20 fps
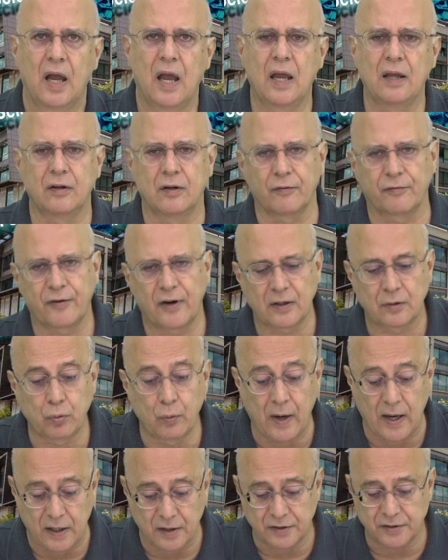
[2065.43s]
in different
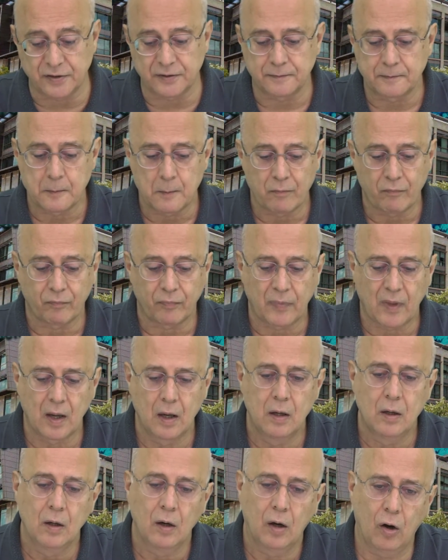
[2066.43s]
ways.
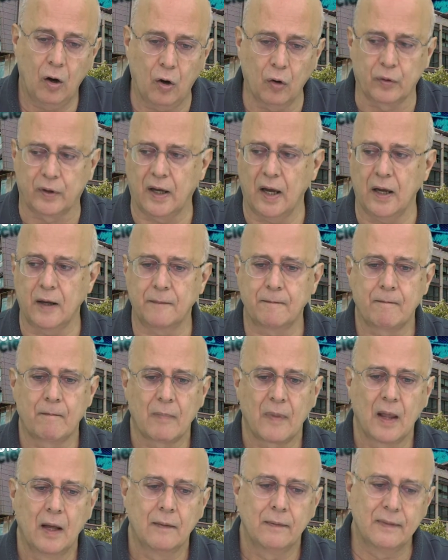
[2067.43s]
Okay,
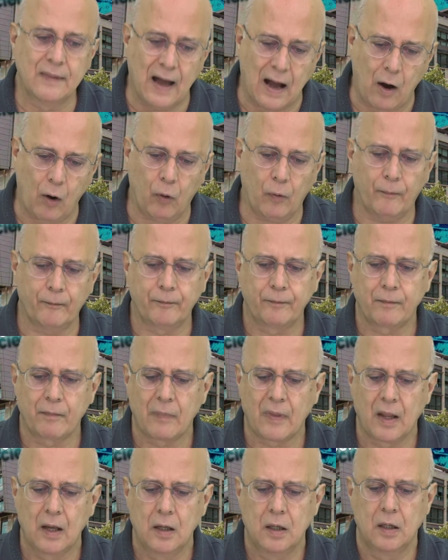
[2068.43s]
now,
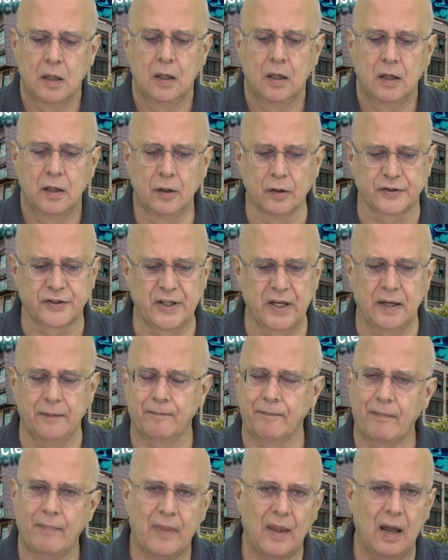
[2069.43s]
you
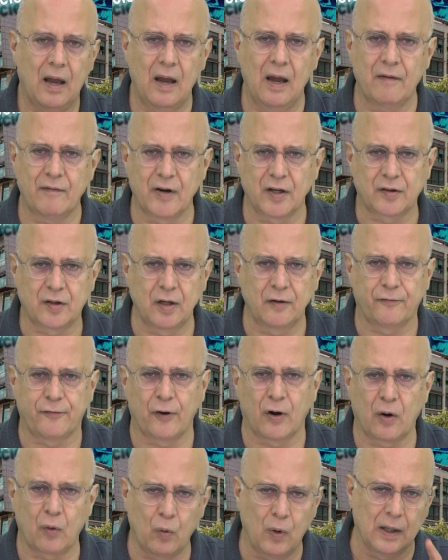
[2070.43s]
see everything
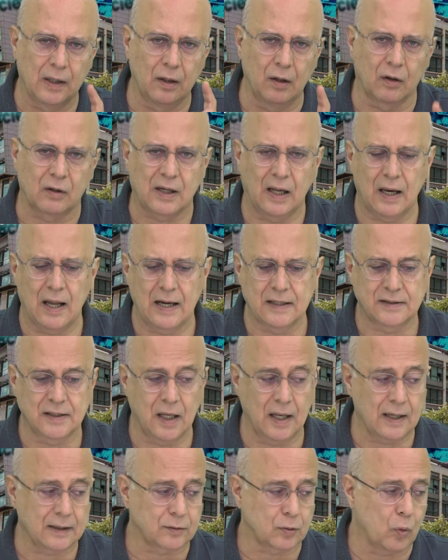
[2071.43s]
for one localized
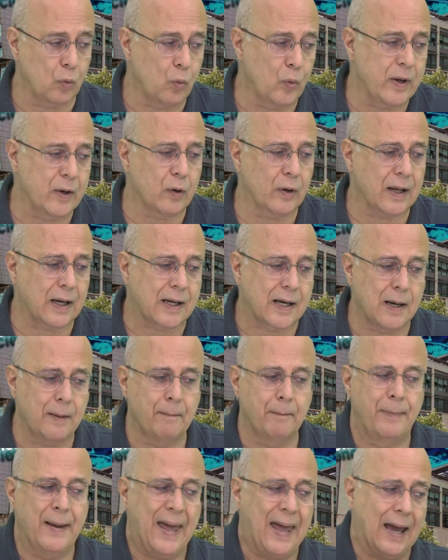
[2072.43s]
electron. We're gonna
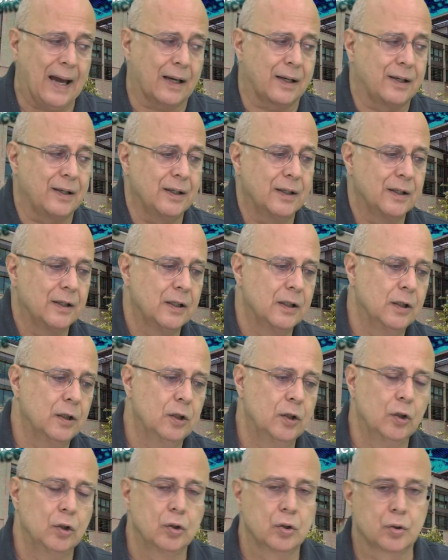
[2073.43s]
come back
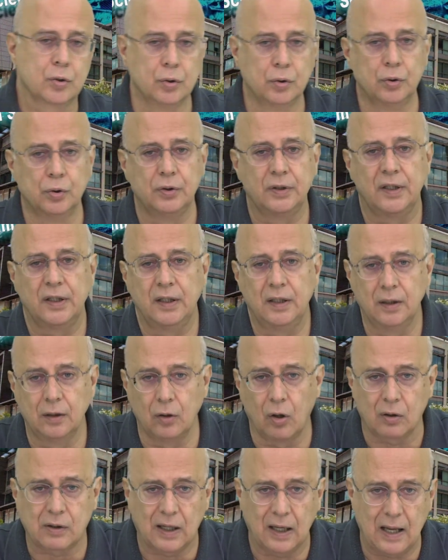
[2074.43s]
to the
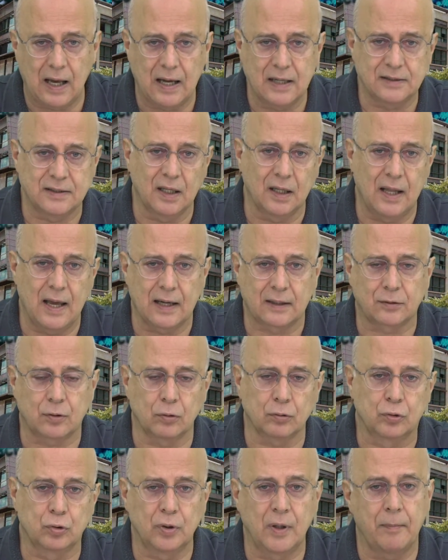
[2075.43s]
localized
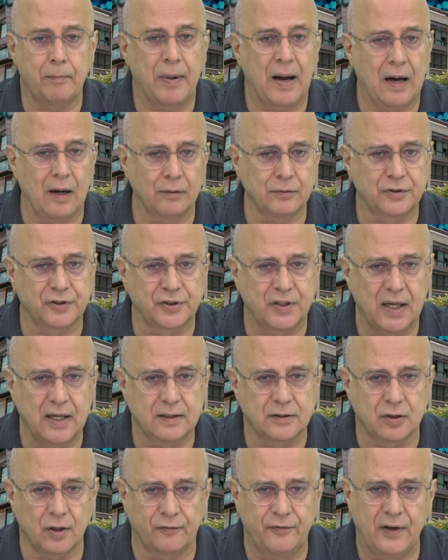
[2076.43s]
electron, to the bound
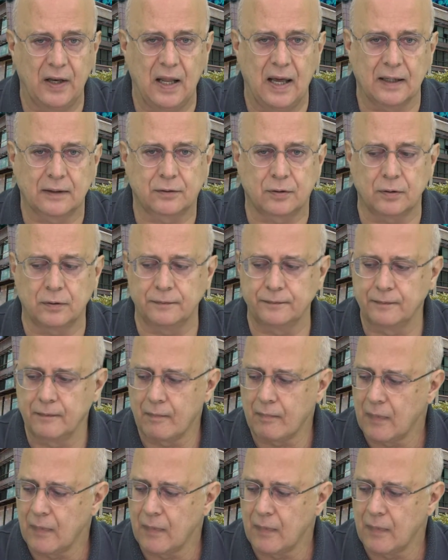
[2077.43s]
states of electron,